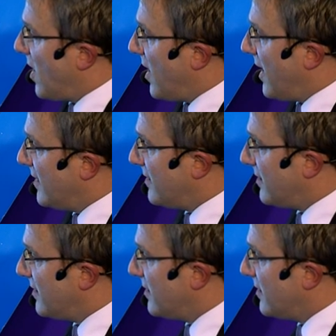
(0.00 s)
And
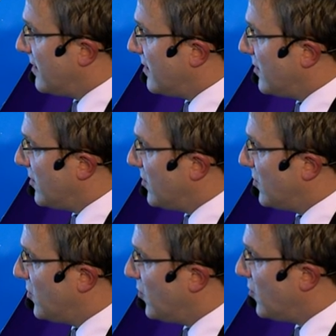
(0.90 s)

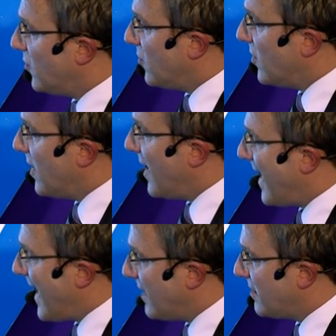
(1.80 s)
to
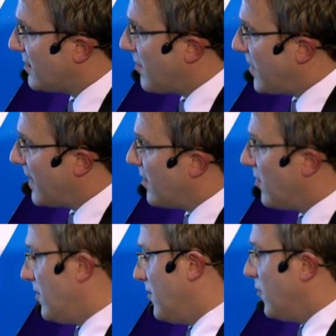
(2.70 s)
act something
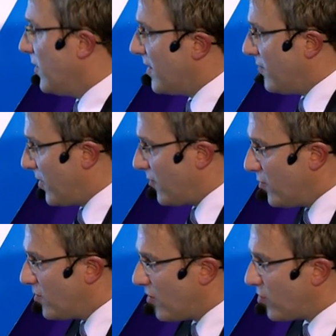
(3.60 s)
with the
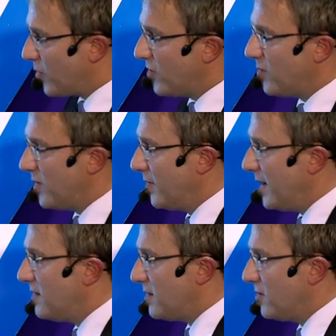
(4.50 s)
root cause principle
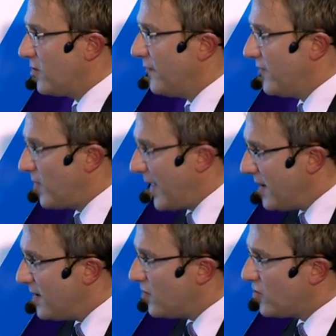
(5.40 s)
means also if you
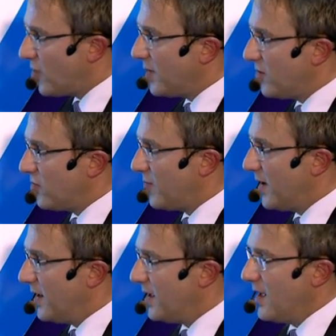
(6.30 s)
then use topical
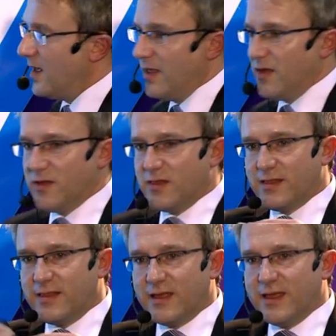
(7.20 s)
cosmetic, it just
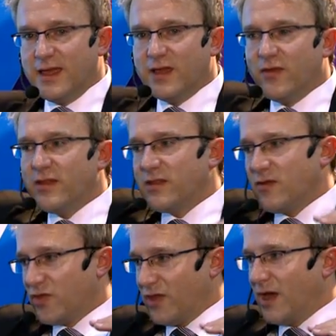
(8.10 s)
increases
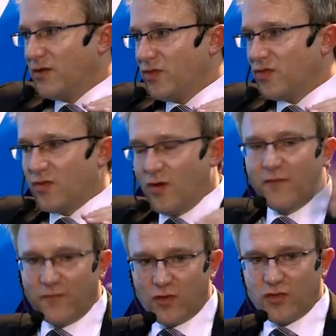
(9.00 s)
your status
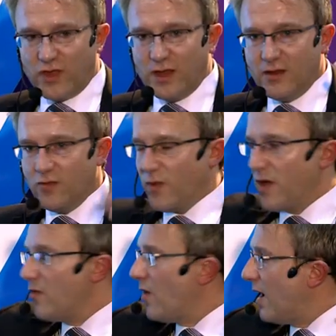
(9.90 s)
of your skin where
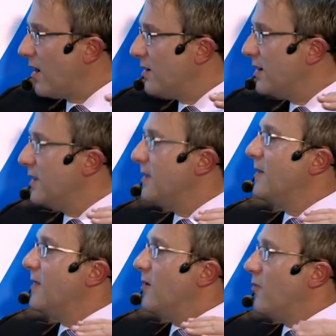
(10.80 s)
you are.
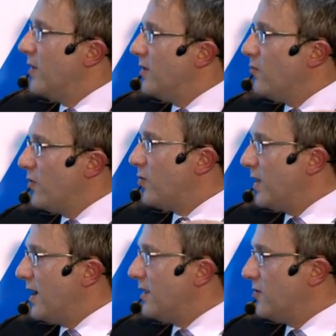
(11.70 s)
With
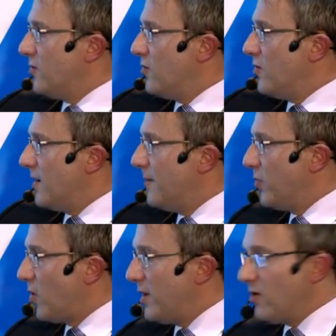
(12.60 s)
regard to
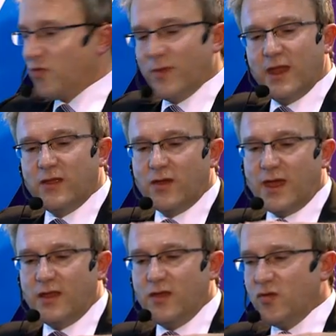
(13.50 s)
topical cosmetic, you
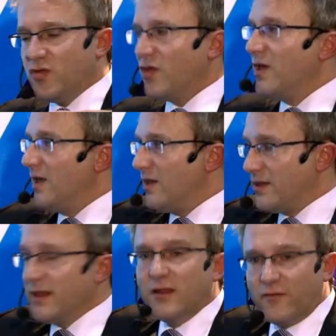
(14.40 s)
can use
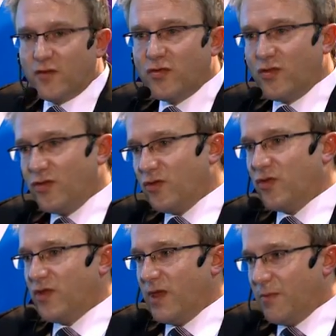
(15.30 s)
still, of it's not to
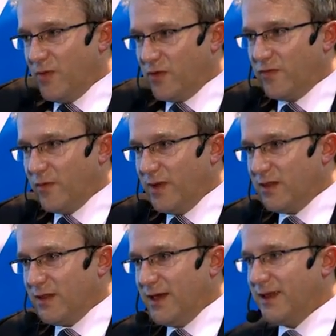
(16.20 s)
say that beauty from
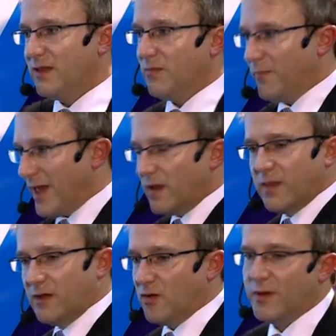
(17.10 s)
inside is better
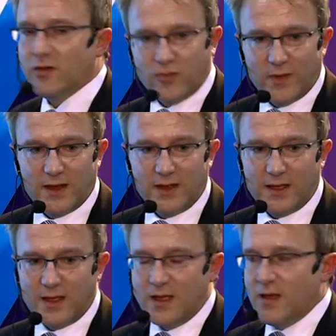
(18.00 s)
than topical cosmetic,
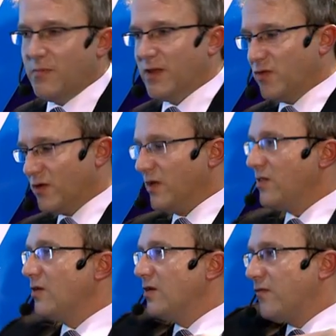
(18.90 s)
but you're just
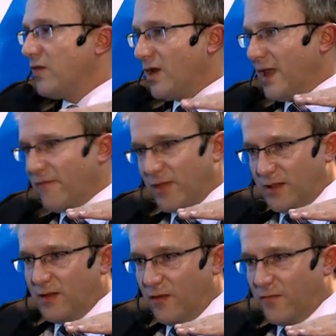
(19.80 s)
on a different
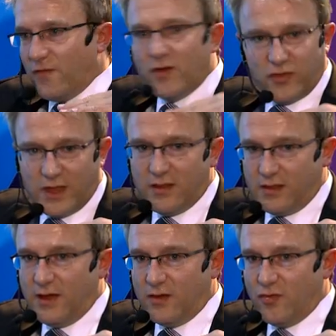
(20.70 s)
level of skin
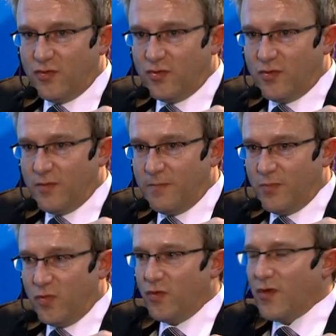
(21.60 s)
status.
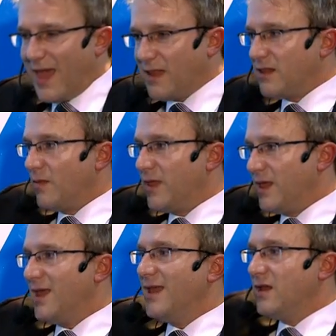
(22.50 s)
So you add
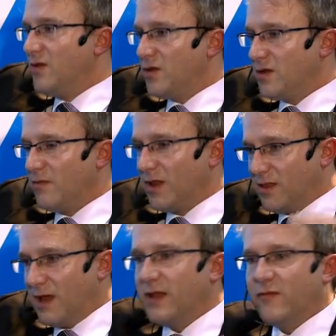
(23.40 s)
something in addition, but
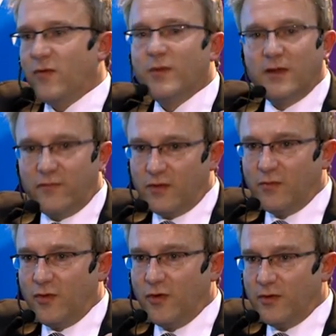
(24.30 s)
starting from a different
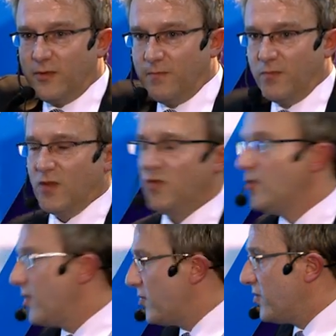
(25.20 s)
point. So
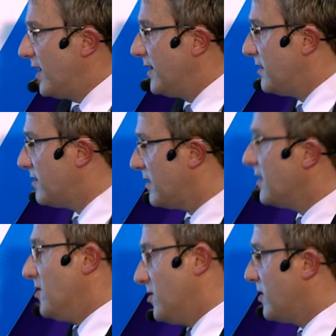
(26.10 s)
the result is
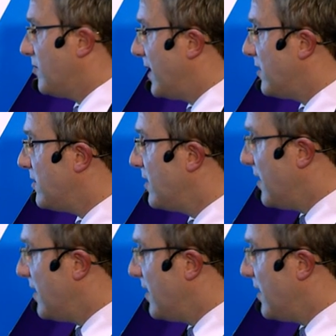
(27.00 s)
just better.